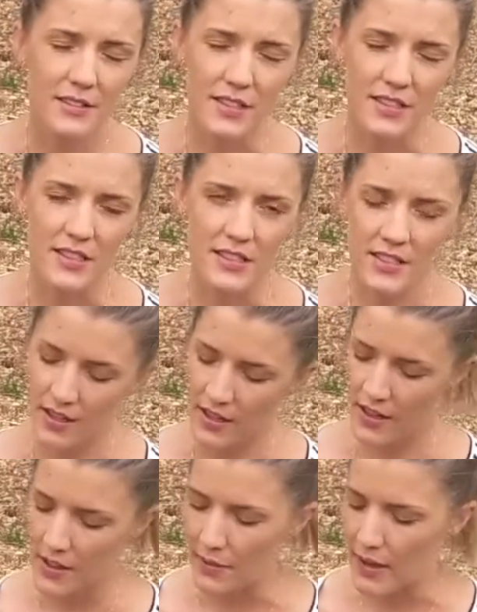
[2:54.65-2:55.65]
Just
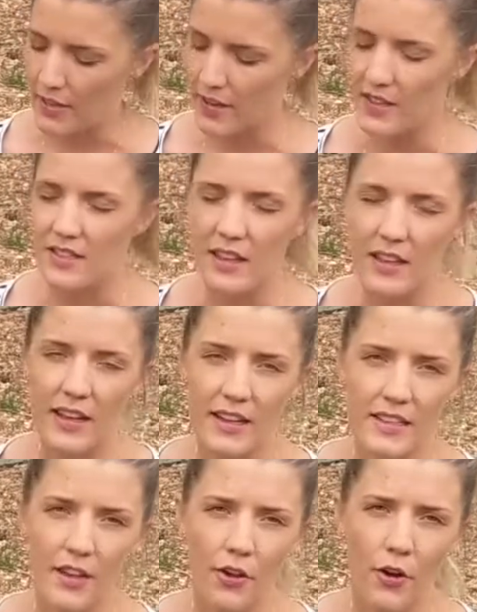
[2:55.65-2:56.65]
the main thing is that they need
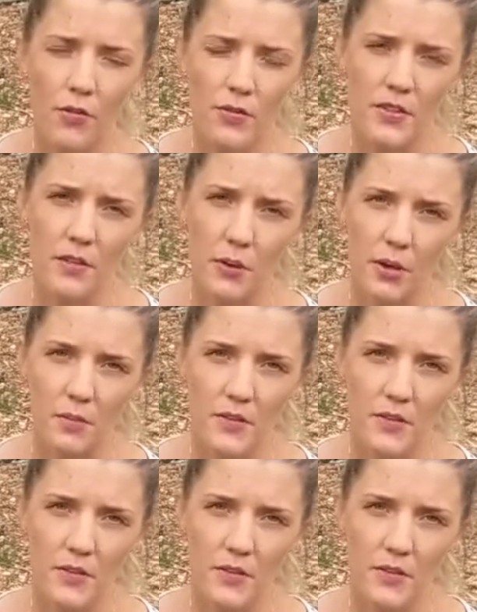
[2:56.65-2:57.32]
to have holes in the bottom.